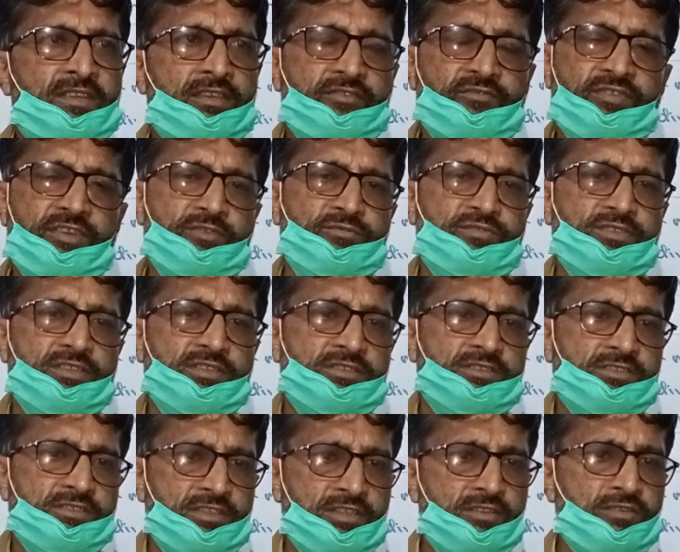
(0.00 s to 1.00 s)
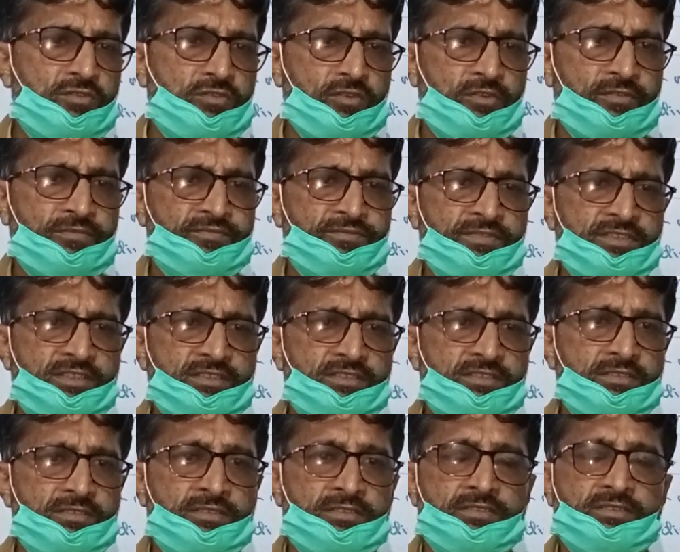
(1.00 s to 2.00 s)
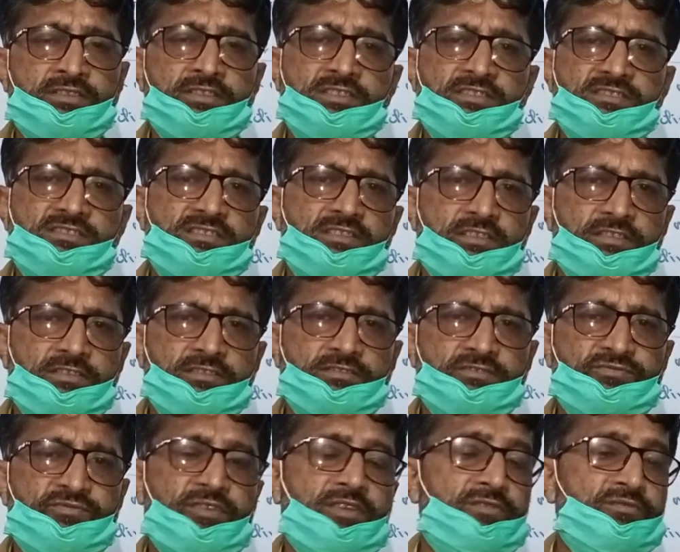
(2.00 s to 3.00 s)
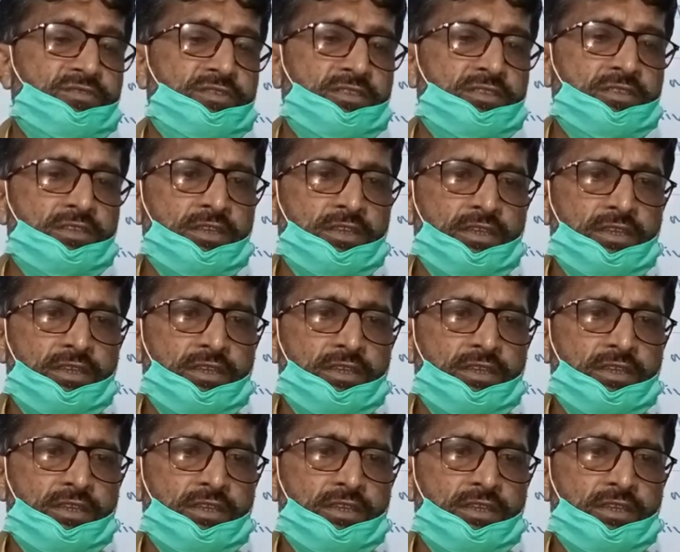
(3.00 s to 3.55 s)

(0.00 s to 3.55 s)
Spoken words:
When we think of these things, when we